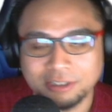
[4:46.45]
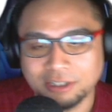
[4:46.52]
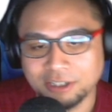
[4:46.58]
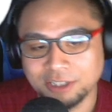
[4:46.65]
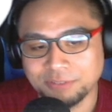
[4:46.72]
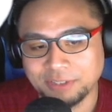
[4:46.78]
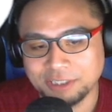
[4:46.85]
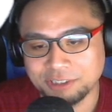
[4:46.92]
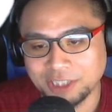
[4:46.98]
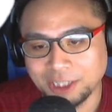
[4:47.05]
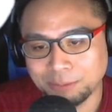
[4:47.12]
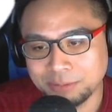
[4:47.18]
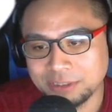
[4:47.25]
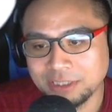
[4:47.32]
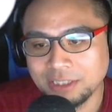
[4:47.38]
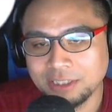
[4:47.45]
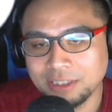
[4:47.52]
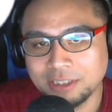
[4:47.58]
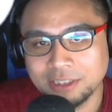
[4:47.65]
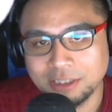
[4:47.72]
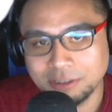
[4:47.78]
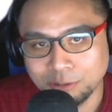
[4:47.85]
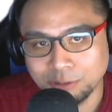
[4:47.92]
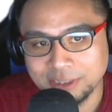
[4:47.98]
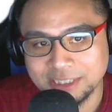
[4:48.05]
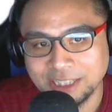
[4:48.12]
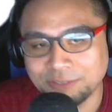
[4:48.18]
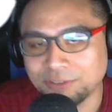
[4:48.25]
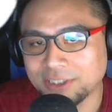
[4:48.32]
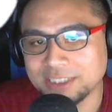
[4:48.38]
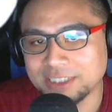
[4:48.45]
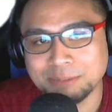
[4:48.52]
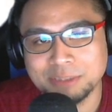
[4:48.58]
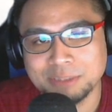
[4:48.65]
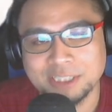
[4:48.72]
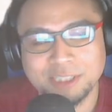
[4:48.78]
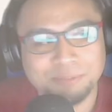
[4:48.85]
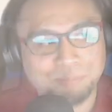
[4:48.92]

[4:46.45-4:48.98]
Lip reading: artifact drops, always aim for the same time.